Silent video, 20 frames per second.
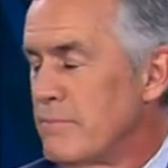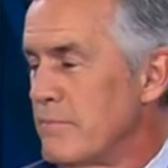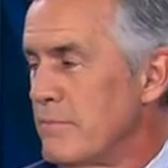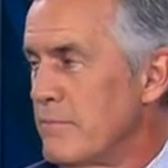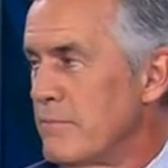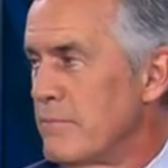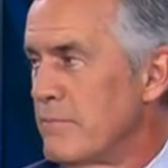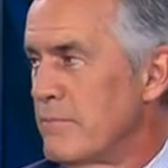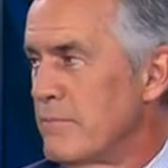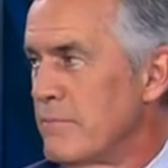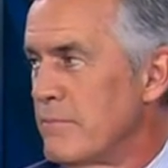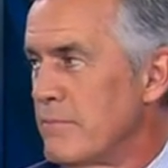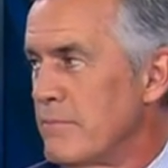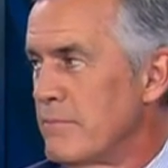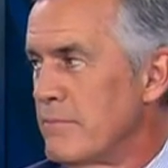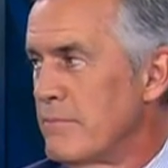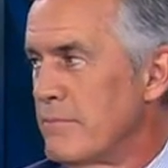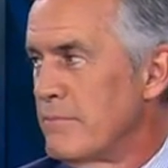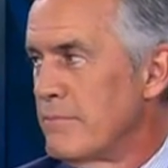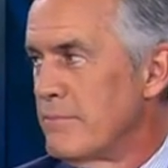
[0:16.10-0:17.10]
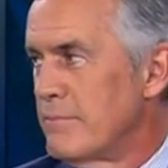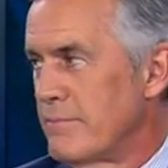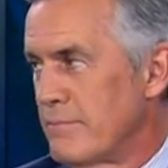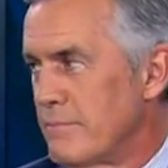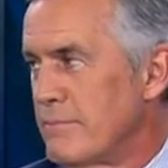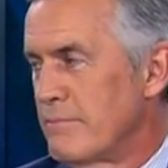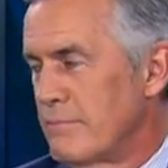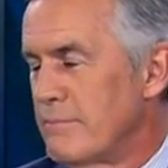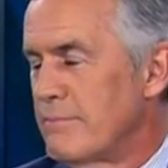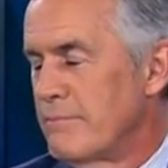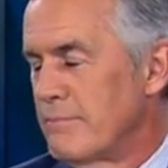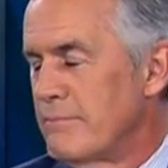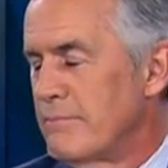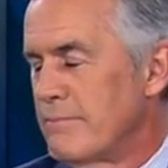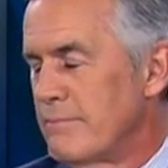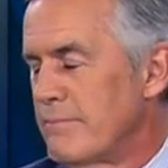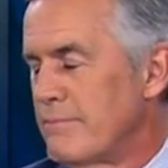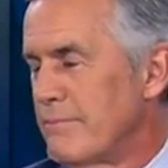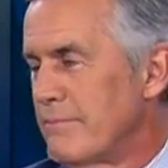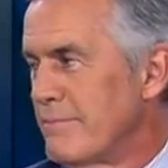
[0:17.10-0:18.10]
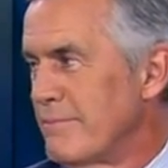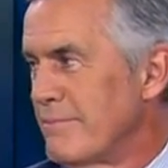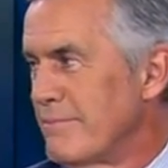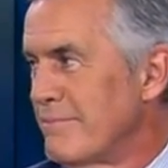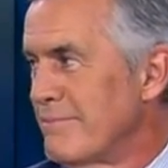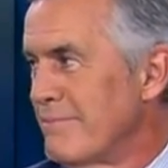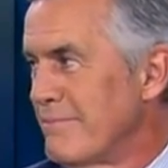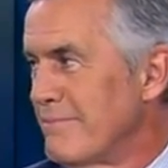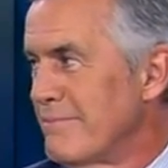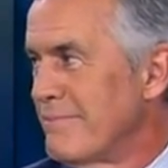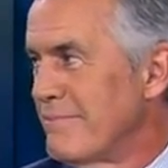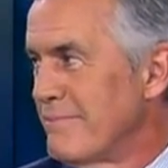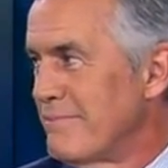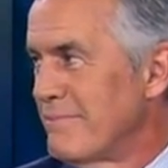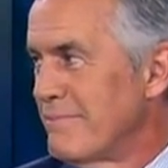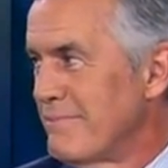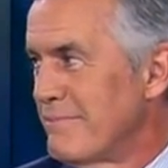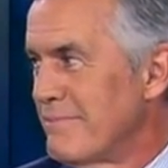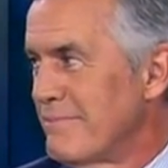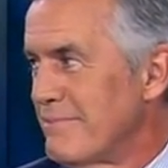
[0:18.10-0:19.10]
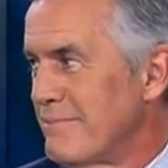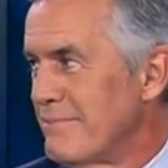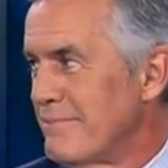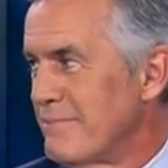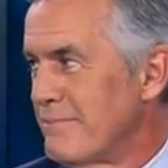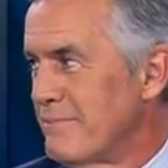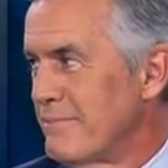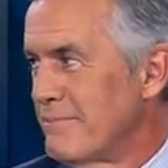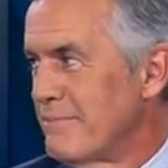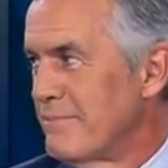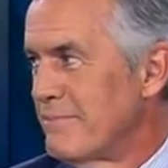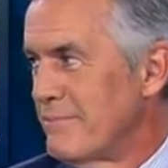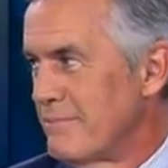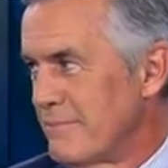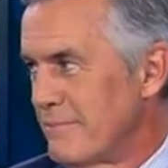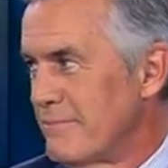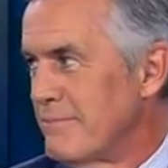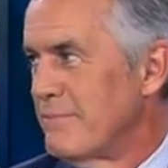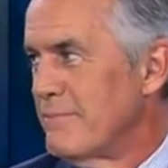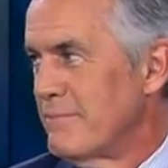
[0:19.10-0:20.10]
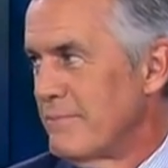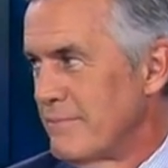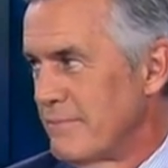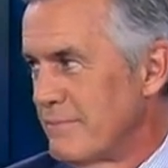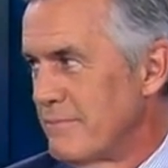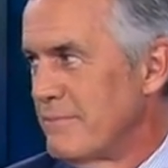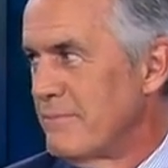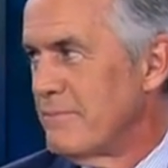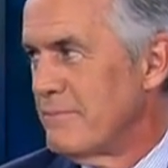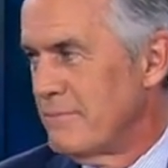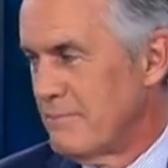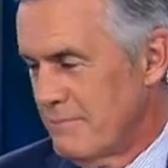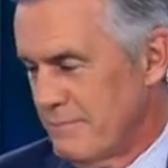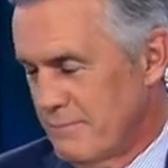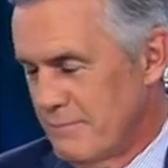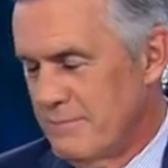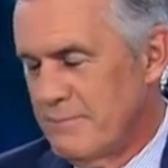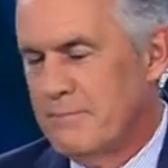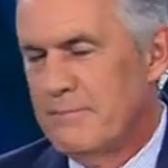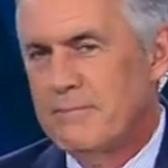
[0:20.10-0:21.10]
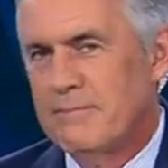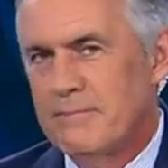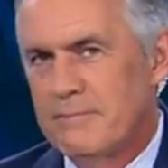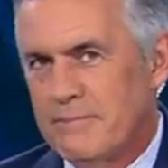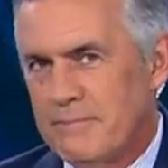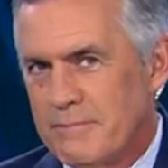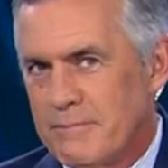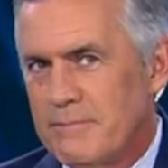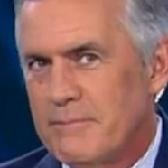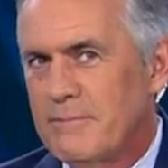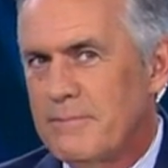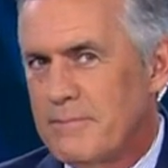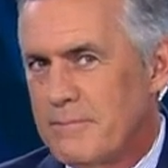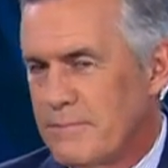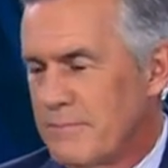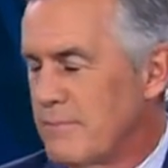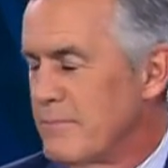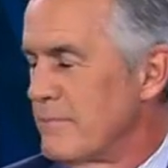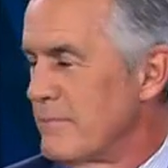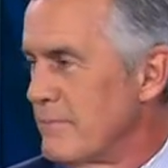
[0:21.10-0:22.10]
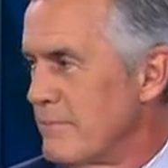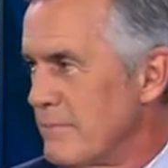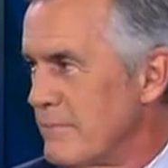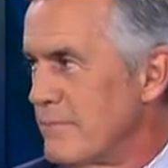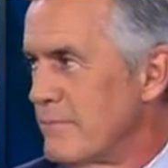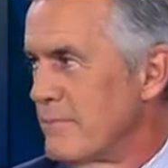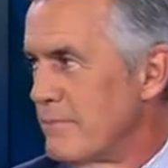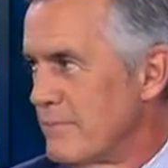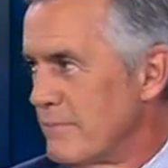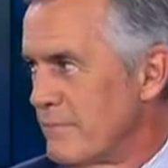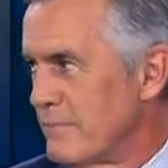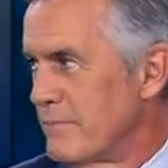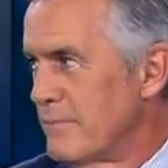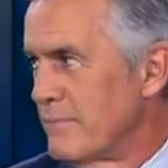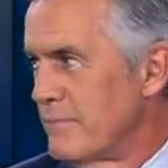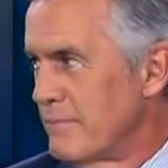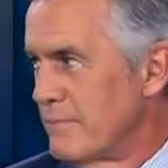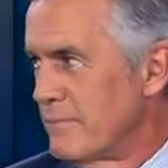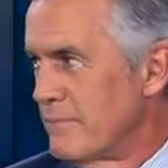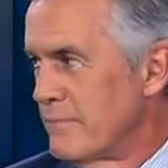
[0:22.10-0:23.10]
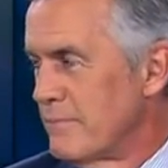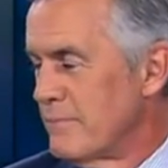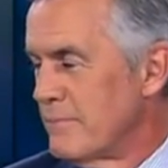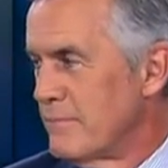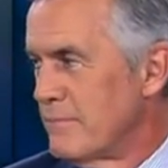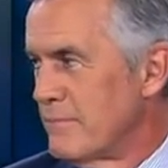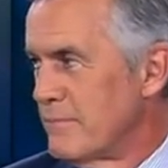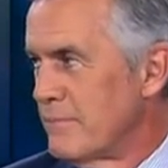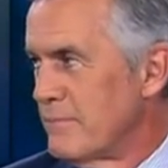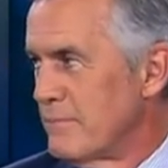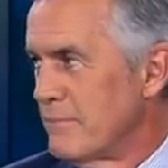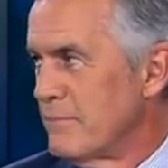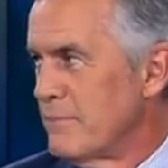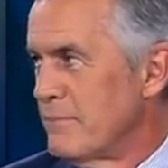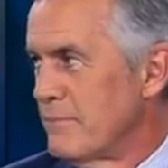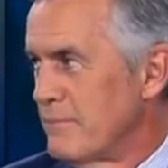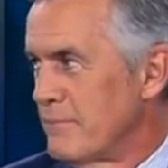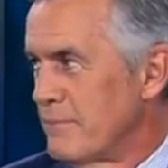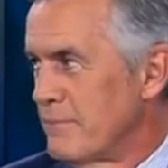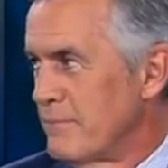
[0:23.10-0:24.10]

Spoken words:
This person isn't speaking.